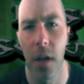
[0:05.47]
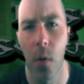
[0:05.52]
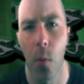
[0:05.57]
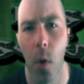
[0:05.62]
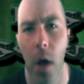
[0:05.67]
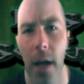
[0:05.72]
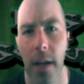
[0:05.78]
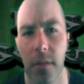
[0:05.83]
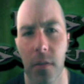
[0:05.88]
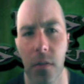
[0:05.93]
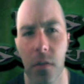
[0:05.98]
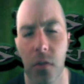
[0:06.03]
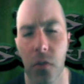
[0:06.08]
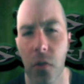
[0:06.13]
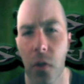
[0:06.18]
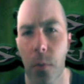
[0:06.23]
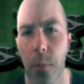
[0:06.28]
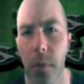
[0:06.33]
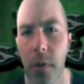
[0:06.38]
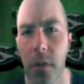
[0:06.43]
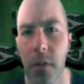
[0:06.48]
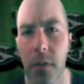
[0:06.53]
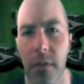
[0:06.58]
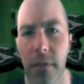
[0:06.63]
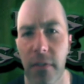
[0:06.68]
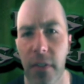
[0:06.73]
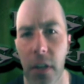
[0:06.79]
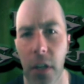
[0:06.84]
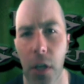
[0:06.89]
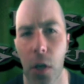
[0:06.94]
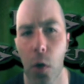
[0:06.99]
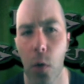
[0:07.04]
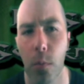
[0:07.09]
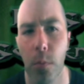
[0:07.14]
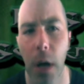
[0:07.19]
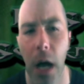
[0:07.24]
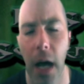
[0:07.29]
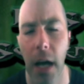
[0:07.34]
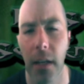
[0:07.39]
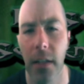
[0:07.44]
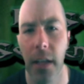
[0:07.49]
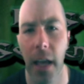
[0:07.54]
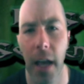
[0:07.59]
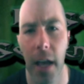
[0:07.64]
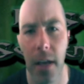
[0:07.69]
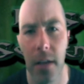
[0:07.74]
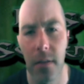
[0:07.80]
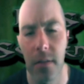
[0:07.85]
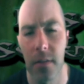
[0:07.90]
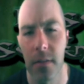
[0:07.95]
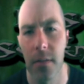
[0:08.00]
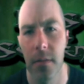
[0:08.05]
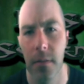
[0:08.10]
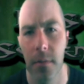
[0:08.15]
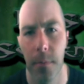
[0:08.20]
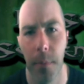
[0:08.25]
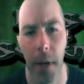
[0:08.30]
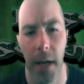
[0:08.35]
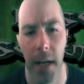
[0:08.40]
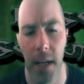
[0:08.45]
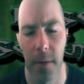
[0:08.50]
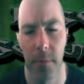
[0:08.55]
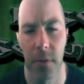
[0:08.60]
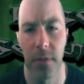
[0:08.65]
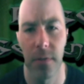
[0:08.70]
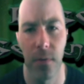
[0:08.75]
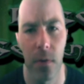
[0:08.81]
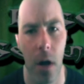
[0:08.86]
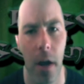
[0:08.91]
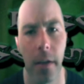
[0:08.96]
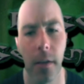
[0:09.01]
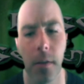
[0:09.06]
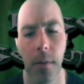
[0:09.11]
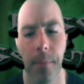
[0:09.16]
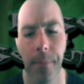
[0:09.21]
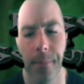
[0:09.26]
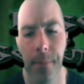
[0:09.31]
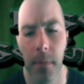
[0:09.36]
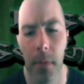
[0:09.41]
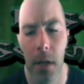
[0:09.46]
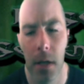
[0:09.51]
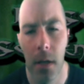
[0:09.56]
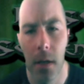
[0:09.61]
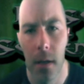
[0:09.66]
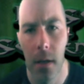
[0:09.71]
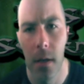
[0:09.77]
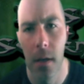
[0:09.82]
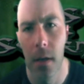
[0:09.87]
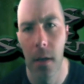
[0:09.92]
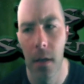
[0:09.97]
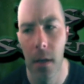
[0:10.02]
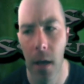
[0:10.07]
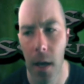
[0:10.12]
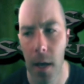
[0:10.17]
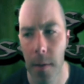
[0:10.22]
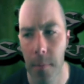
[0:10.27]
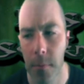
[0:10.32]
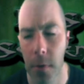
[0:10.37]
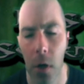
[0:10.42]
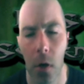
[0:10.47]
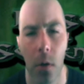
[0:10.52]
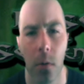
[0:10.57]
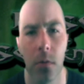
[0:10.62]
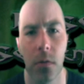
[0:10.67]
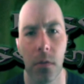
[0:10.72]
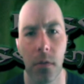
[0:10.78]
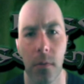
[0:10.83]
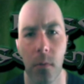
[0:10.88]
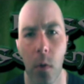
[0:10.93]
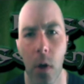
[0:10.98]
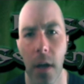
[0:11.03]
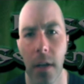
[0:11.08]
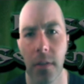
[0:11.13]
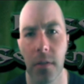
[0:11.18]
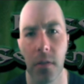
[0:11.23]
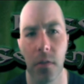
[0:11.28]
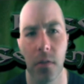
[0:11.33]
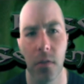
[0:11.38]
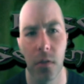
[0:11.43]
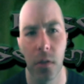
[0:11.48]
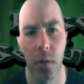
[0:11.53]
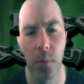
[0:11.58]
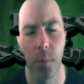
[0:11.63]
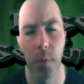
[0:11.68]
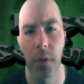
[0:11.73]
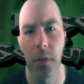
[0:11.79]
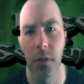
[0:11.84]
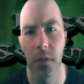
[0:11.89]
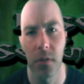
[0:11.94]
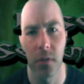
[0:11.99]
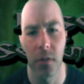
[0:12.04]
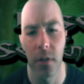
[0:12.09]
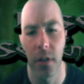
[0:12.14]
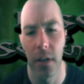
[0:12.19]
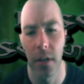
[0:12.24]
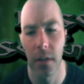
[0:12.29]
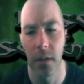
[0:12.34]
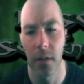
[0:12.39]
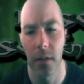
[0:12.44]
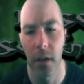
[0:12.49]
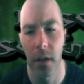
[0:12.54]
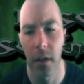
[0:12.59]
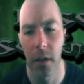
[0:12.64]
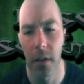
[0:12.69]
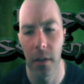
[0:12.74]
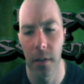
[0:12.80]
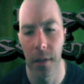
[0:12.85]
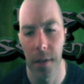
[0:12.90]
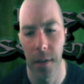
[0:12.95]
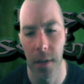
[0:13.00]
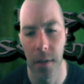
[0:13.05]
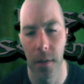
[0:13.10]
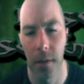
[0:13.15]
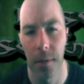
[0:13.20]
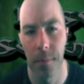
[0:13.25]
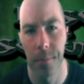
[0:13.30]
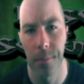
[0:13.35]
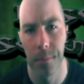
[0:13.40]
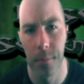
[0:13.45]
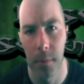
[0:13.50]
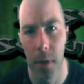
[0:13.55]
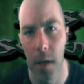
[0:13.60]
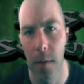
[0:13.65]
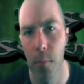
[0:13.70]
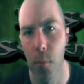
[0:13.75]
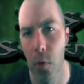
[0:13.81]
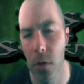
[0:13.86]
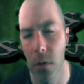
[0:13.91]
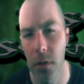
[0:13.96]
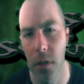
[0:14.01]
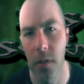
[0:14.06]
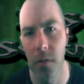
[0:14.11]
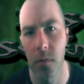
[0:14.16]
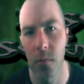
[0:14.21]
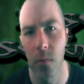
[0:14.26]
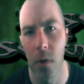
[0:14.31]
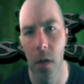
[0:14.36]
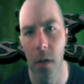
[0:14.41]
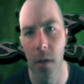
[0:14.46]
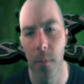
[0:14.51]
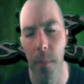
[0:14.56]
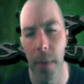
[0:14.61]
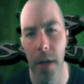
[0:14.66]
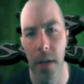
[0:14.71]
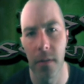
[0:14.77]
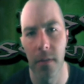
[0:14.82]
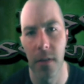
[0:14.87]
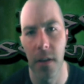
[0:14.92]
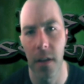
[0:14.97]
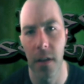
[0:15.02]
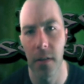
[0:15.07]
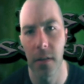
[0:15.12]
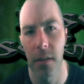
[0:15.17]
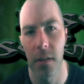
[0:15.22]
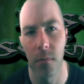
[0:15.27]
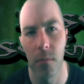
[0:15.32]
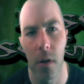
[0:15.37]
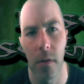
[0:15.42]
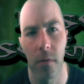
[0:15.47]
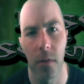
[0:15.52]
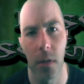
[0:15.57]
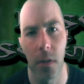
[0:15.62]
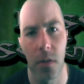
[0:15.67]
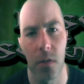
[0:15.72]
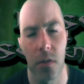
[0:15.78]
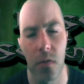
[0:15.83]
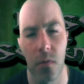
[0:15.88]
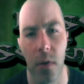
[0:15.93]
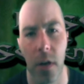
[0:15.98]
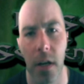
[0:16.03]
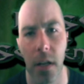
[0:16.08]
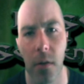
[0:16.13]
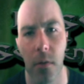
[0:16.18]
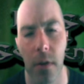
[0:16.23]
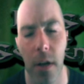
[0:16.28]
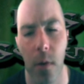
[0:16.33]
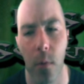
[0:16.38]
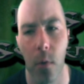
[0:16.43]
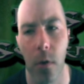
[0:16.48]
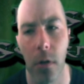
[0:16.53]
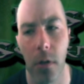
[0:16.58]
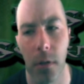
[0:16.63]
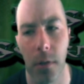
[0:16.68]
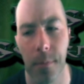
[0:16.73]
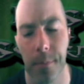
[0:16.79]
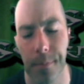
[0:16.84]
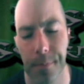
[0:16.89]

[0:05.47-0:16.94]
Wise as Serpents video podcast. My name is Frank. I'm the host of Wise as Serpents, and I more or less run and maintain the Revelations Radio Network.